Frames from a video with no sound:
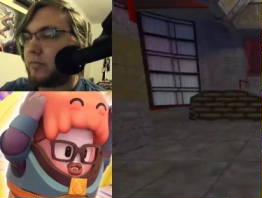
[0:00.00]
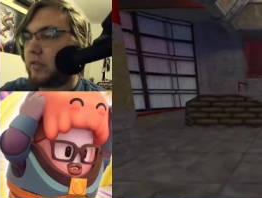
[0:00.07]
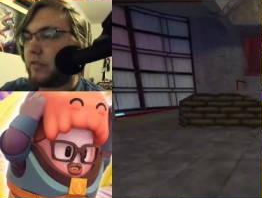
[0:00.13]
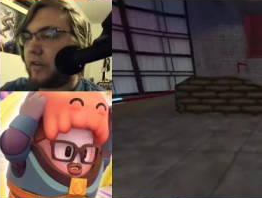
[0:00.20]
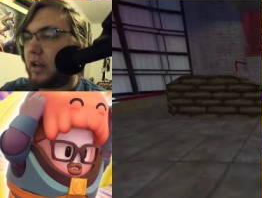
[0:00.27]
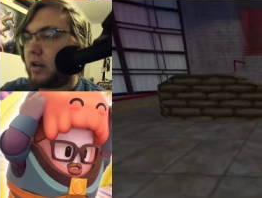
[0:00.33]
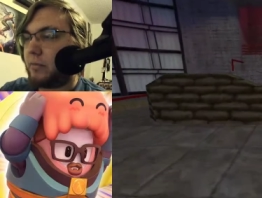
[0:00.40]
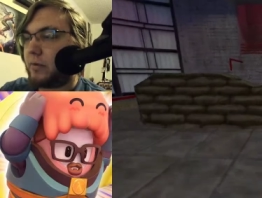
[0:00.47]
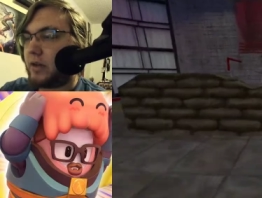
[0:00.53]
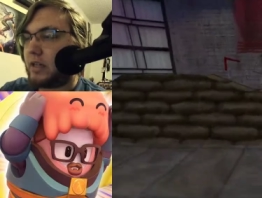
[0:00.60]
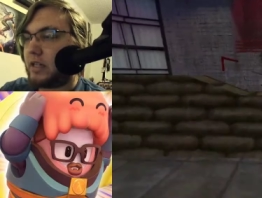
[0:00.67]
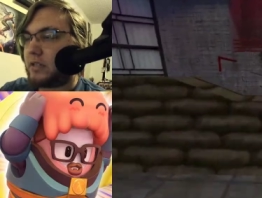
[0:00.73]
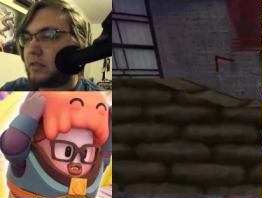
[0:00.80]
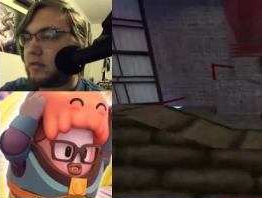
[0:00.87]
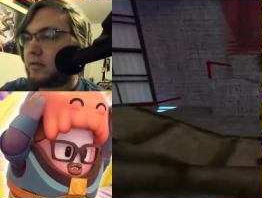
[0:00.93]
the final
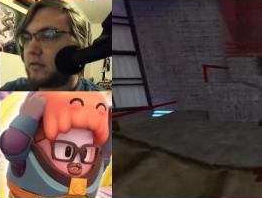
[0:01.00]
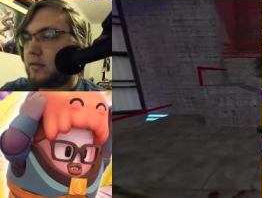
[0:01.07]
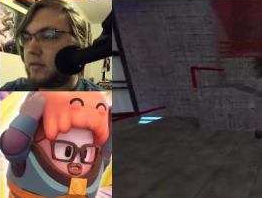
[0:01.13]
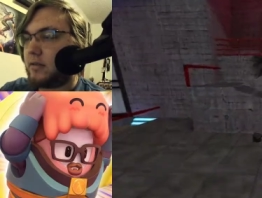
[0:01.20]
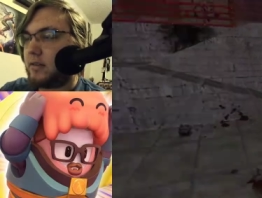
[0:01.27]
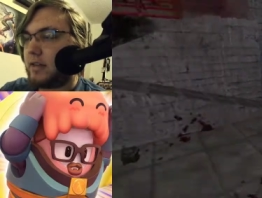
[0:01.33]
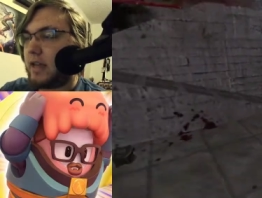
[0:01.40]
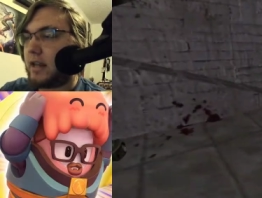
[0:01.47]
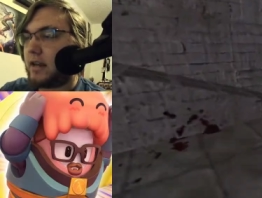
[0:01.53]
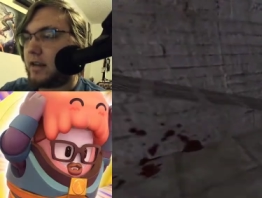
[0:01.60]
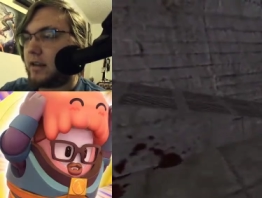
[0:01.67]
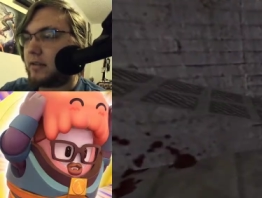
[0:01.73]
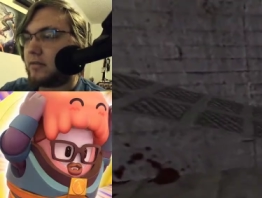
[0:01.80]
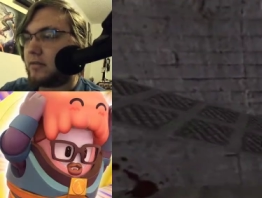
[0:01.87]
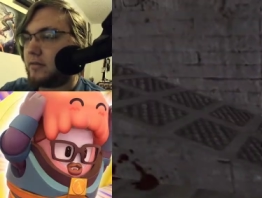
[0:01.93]
boss, the ending.